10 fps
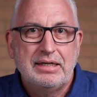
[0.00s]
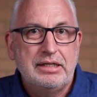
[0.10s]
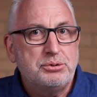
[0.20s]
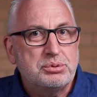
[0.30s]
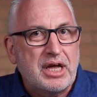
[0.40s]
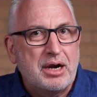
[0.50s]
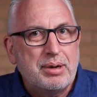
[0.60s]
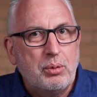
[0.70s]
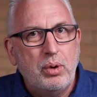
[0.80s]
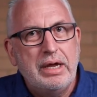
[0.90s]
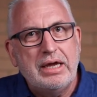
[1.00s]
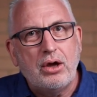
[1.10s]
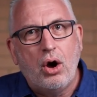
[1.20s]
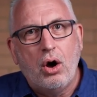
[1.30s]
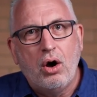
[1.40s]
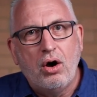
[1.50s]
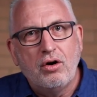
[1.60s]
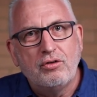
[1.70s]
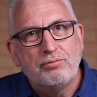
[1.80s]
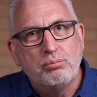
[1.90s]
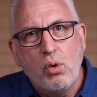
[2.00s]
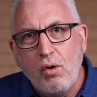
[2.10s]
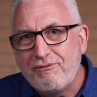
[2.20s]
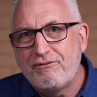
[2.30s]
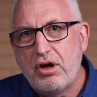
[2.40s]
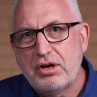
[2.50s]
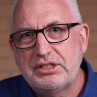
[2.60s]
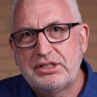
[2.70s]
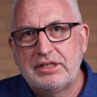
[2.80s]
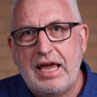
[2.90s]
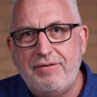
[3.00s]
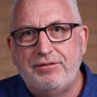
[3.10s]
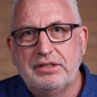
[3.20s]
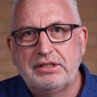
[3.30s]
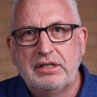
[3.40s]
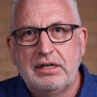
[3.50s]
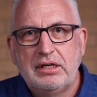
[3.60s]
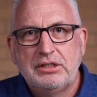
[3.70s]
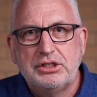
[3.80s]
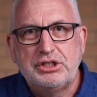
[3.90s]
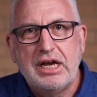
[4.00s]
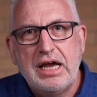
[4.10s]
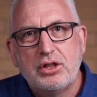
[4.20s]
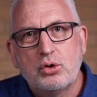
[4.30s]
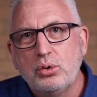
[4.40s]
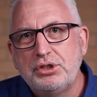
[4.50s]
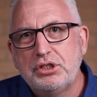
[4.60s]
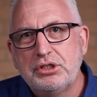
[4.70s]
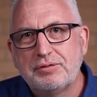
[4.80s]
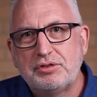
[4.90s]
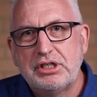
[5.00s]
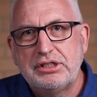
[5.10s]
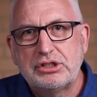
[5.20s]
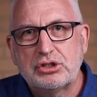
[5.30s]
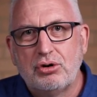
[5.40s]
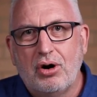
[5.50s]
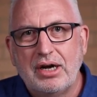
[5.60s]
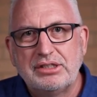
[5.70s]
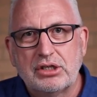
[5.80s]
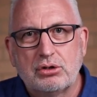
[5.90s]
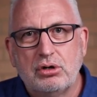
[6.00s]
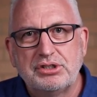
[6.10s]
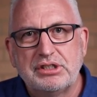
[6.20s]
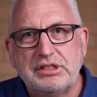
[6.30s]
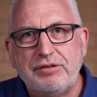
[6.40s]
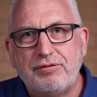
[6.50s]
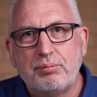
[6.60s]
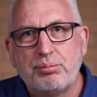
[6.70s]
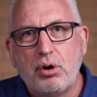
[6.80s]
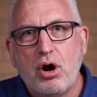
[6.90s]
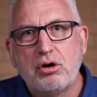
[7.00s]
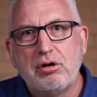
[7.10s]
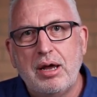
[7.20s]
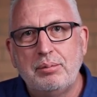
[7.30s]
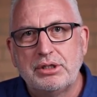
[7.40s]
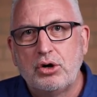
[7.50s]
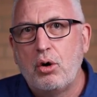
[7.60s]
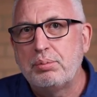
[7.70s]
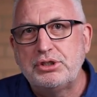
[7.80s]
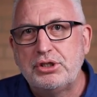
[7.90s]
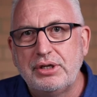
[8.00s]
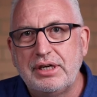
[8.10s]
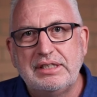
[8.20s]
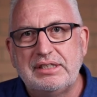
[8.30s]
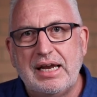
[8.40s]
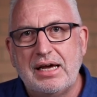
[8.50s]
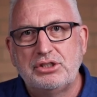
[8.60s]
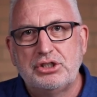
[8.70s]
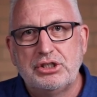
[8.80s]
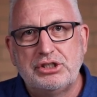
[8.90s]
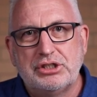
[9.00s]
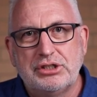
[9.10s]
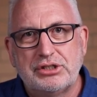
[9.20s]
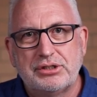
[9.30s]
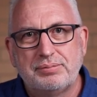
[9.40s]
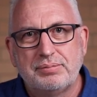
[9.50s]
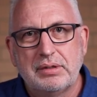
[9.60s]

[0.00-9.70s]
This was going to be a week of more focused effort to share the good news of Jesus Christ across the different programs and opportunities in our churches.